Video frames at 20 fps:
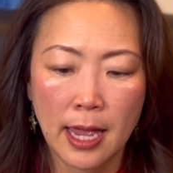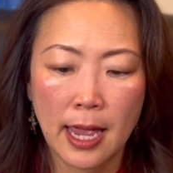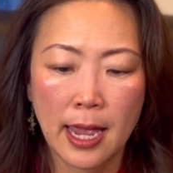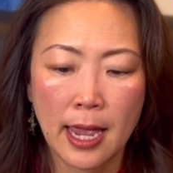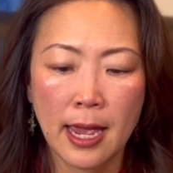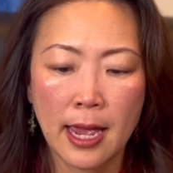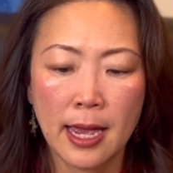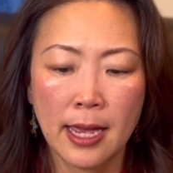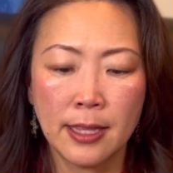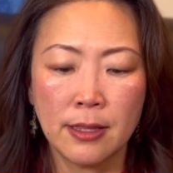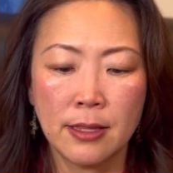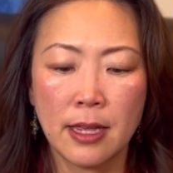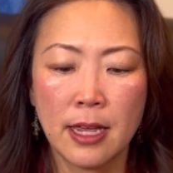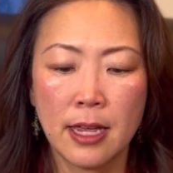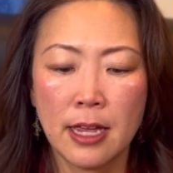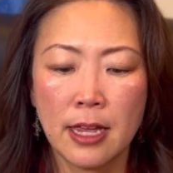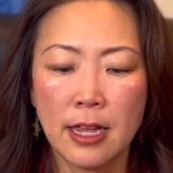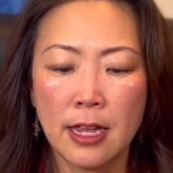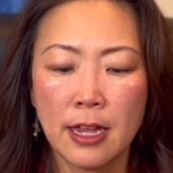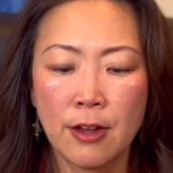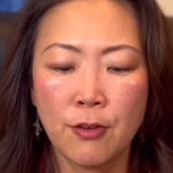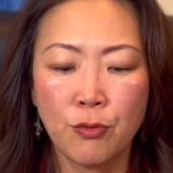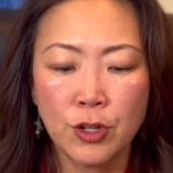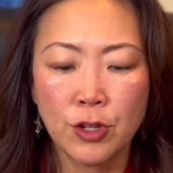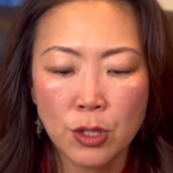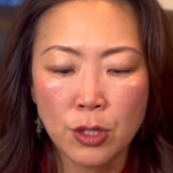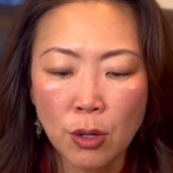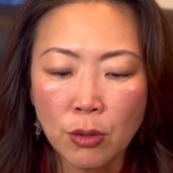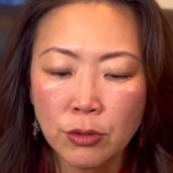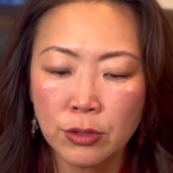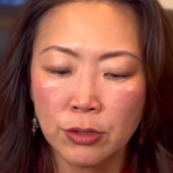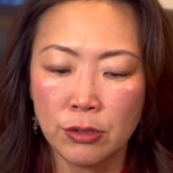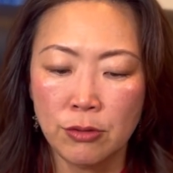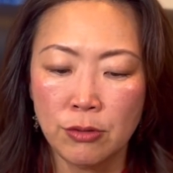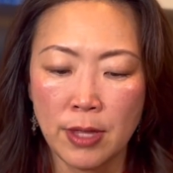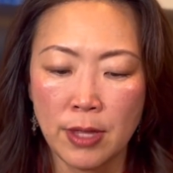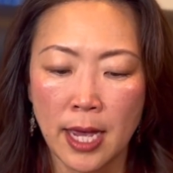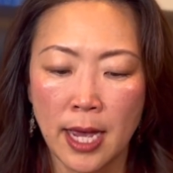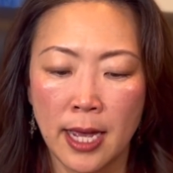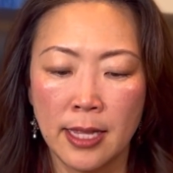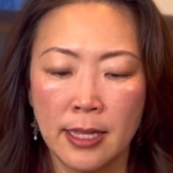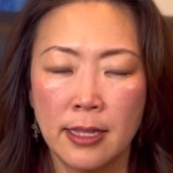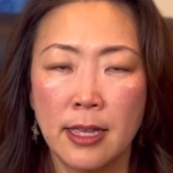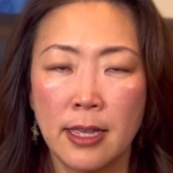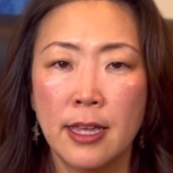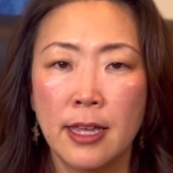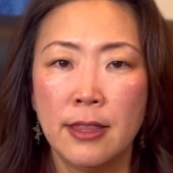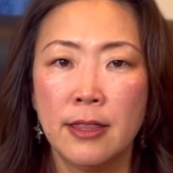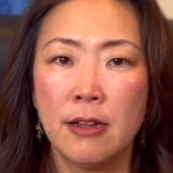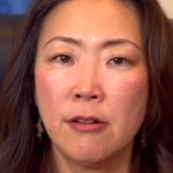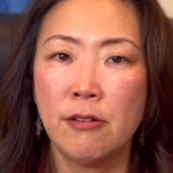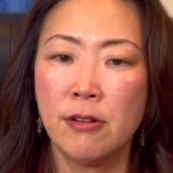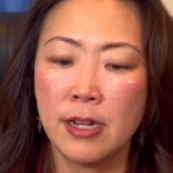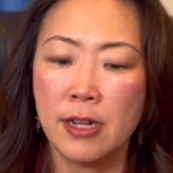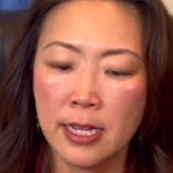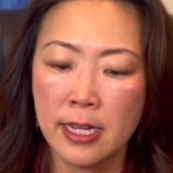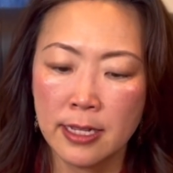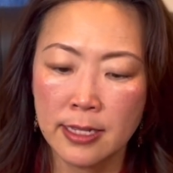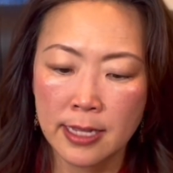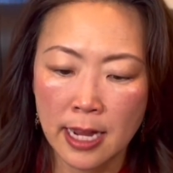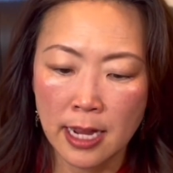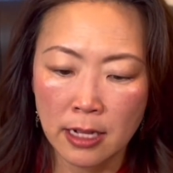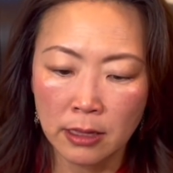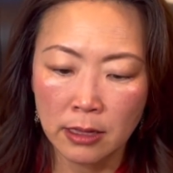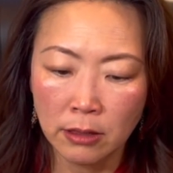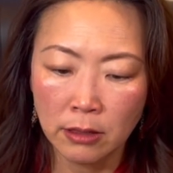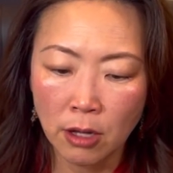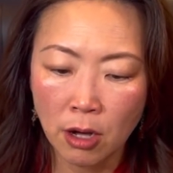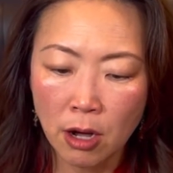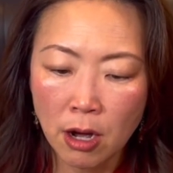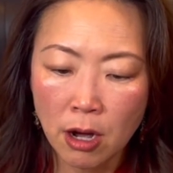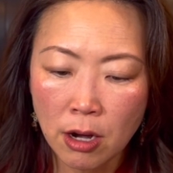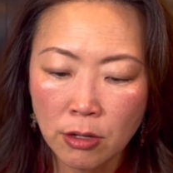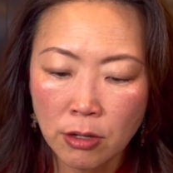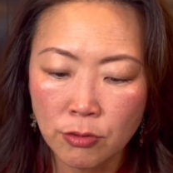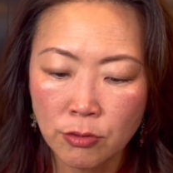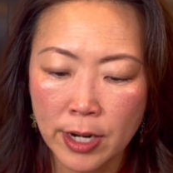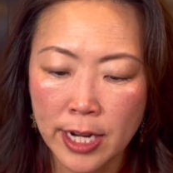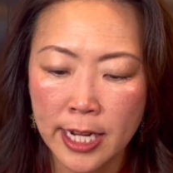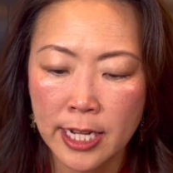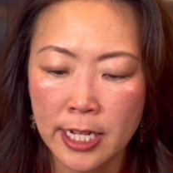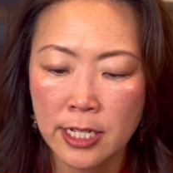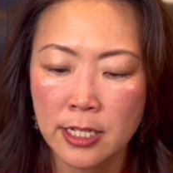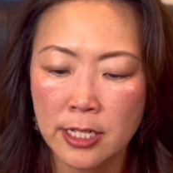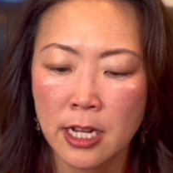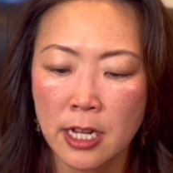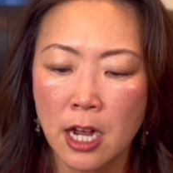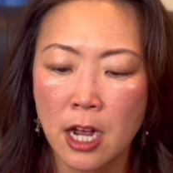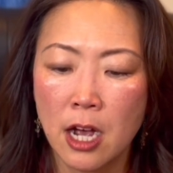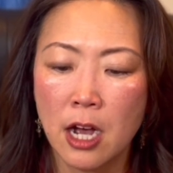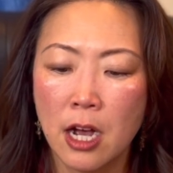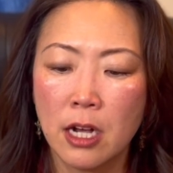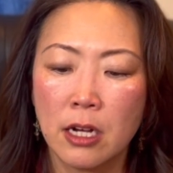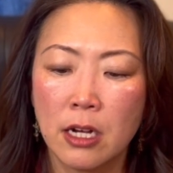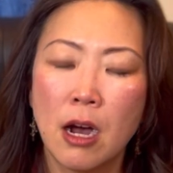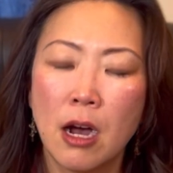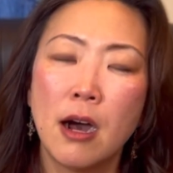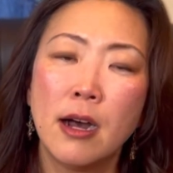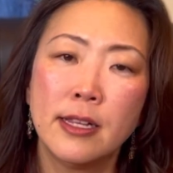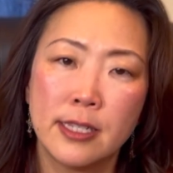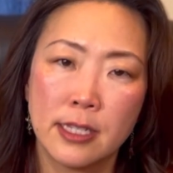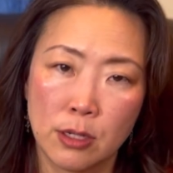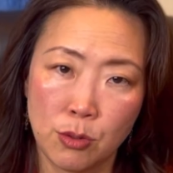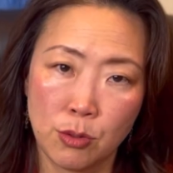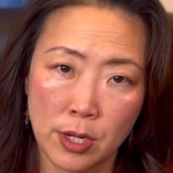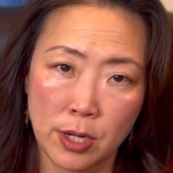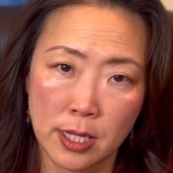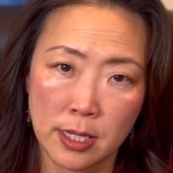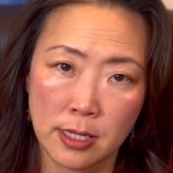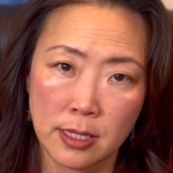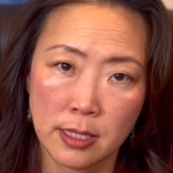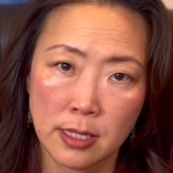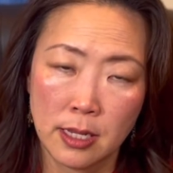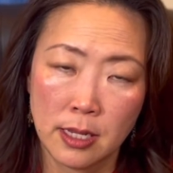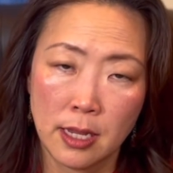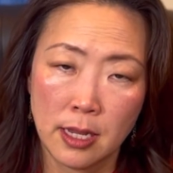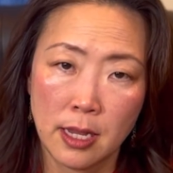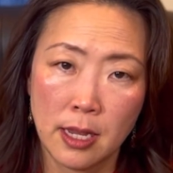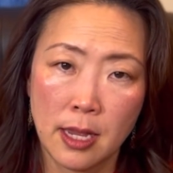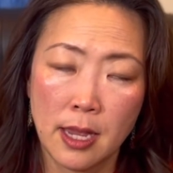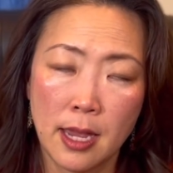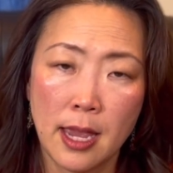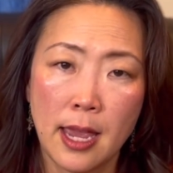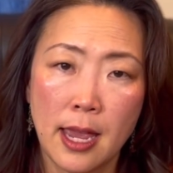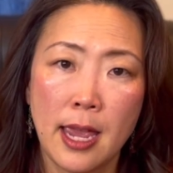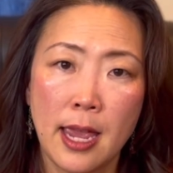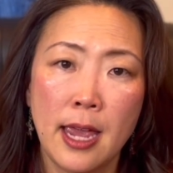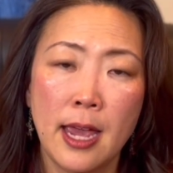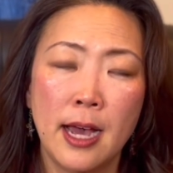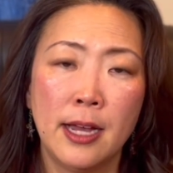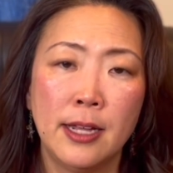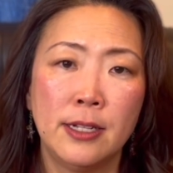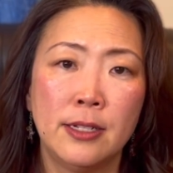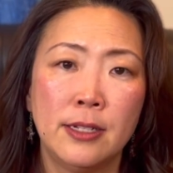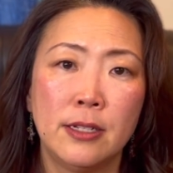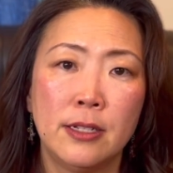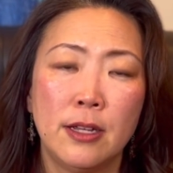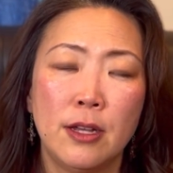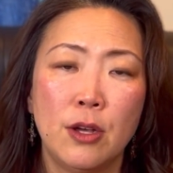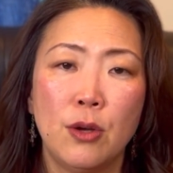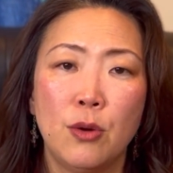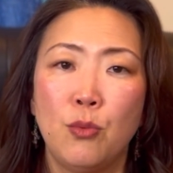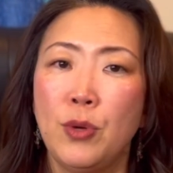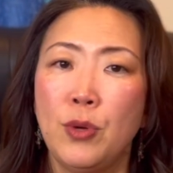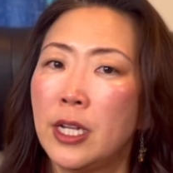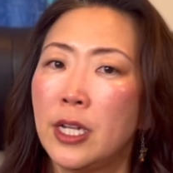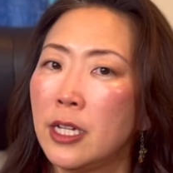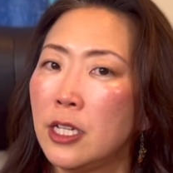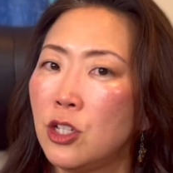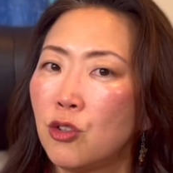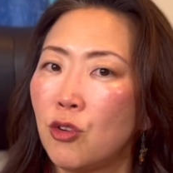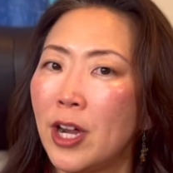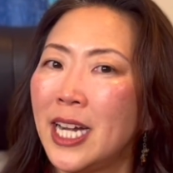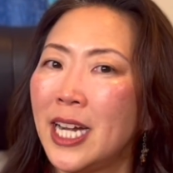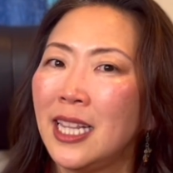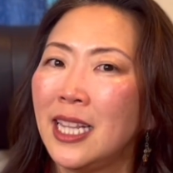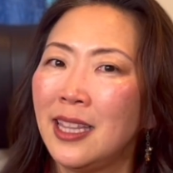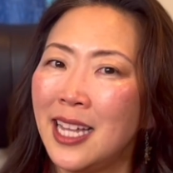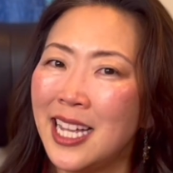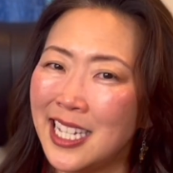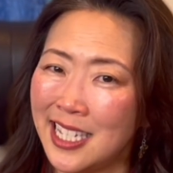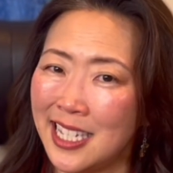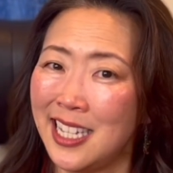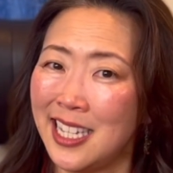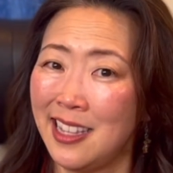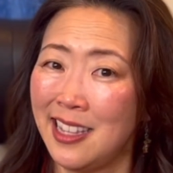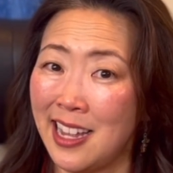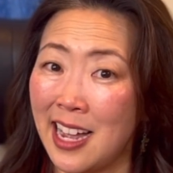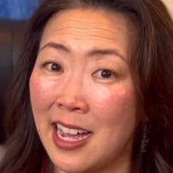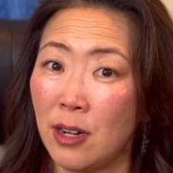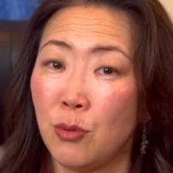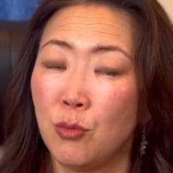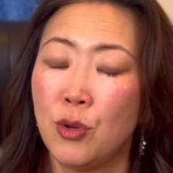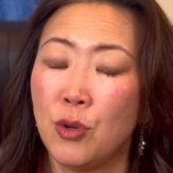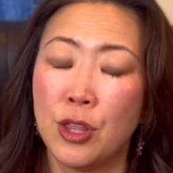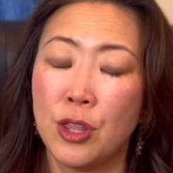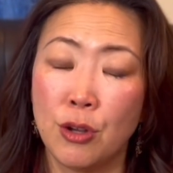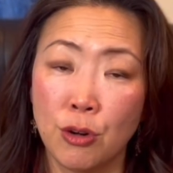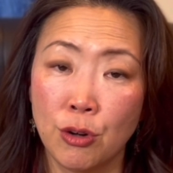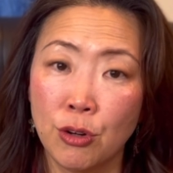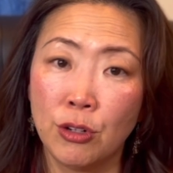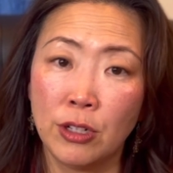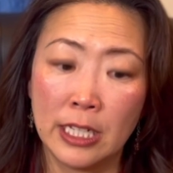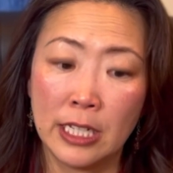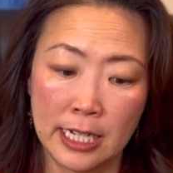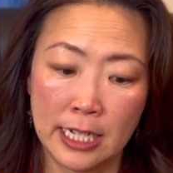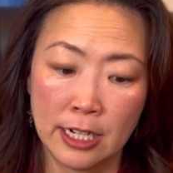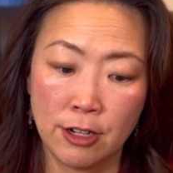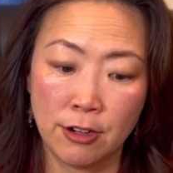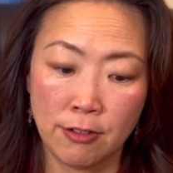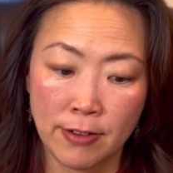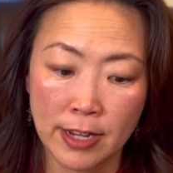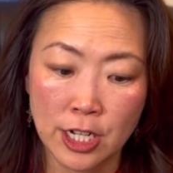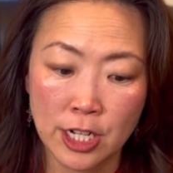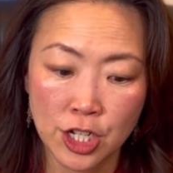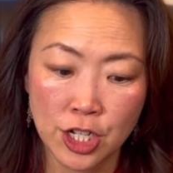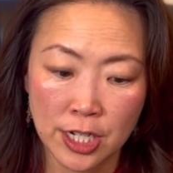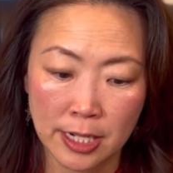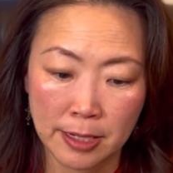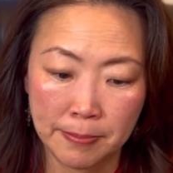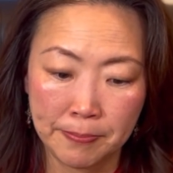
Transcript: And if we don't do that, there is a long range consequence, and we can try to lessen that with early intervention.